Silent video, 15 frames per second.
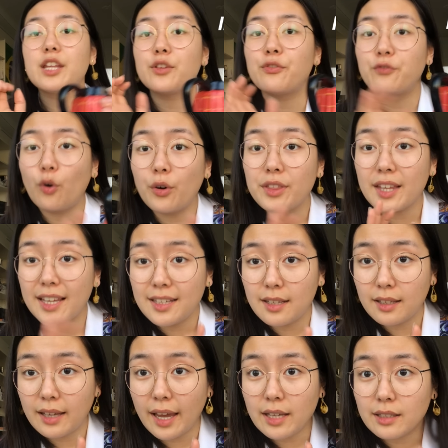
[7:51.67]
a fourth
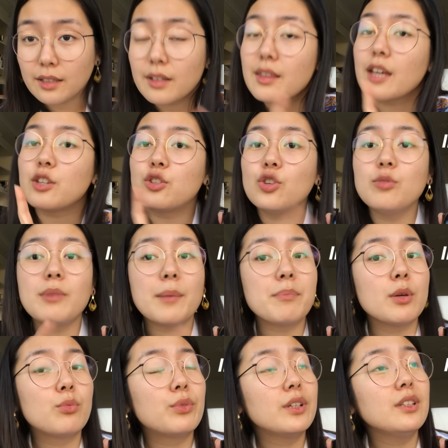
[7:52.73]
indicator that you might
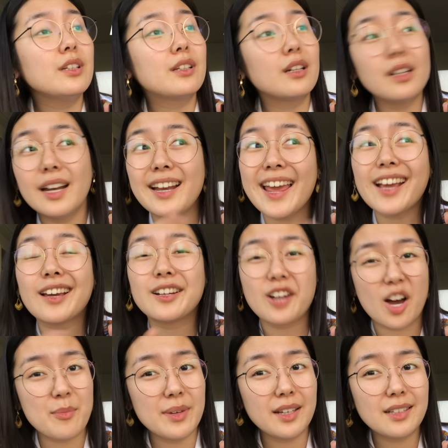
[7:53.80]
be really good at
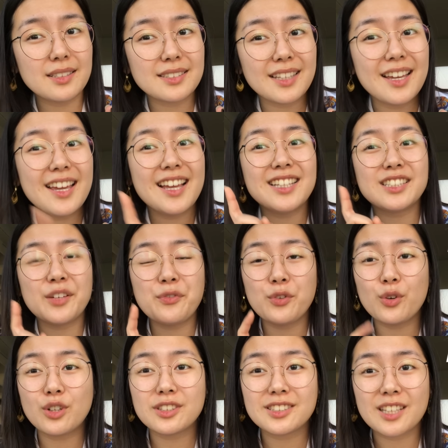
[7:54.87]
economics is if
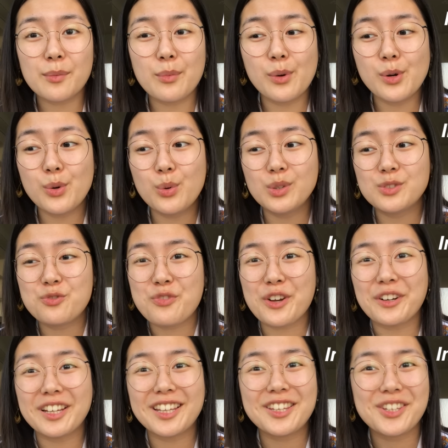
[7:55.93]
you are someone who is
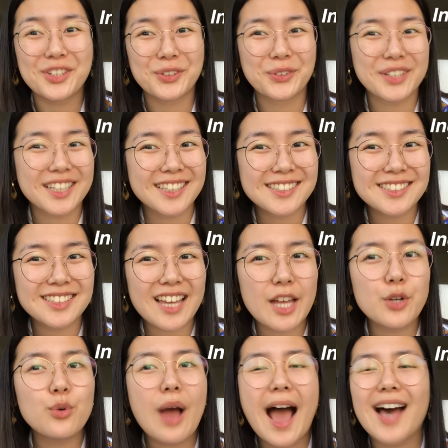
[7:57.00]
very curious
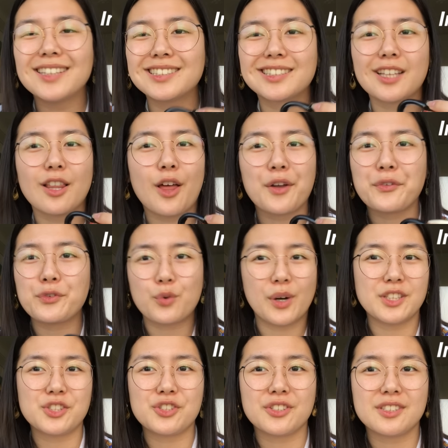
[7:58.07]
and who asks a lot of
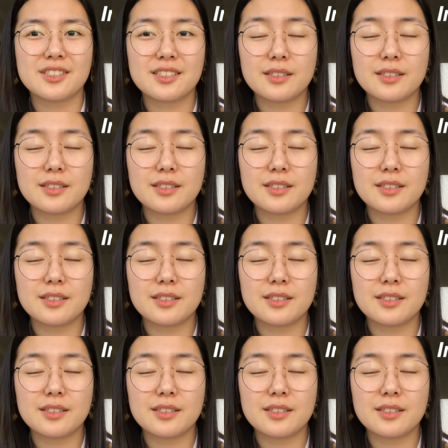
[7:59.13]
questions.